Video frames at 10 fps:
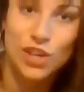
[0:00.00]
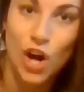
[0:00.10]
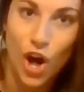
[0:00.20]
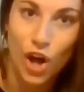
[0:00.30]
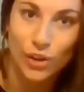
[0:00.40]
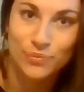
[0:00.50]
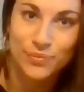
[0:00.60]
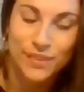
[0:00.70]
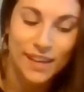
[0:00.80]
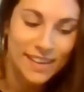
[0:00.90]
tall.
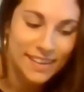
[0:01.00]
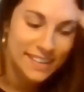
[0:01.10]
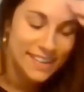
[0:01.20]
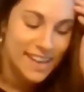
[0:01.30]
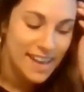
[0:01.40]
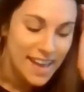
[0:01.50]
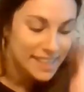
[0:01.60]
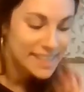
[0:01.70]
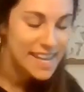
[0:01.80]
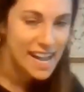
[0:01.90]

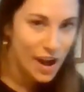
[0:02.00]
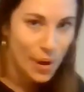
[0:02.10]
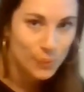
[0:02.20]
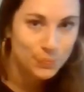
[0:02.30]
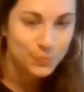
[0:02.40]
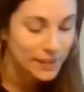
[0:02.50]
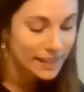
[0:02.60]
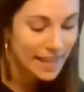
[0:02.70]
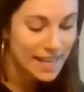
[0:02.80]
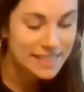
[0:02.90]
Now,
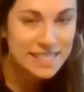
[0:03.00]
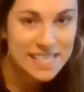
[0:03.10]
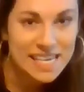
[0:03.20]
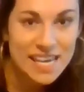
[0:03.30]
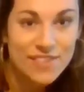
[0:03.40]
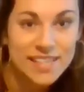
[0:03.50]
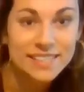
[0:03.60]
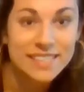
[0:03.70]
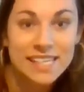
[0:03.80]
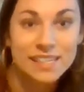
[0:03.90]
let's see if
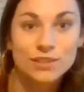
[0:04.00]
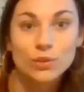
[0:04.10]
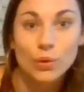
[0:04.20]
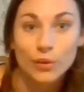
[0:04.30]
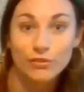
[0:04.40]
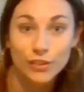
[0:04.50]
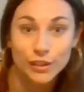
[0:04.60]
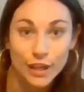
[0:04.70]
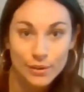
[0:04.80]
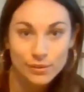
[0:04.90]
it sinks or
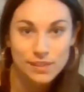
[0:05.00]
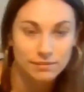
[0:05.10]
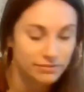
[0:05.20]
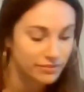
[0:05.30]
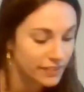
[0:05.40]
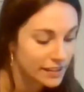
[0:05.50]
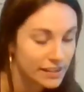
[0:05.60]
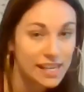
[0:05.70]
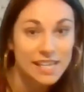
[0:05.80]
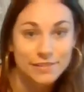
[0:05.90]
floats. I'm very